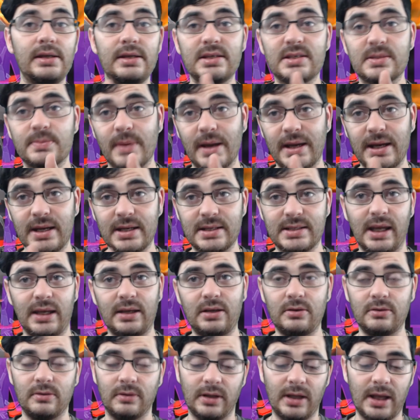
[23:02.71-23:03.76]
in this Mining
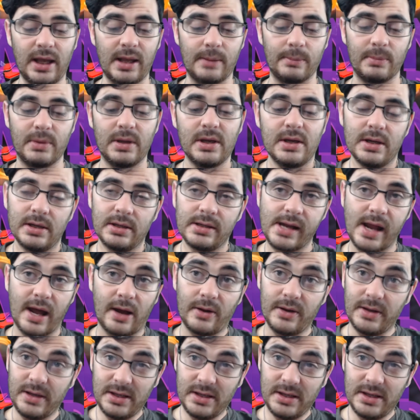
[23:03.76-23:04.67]
Tycoon game. Now,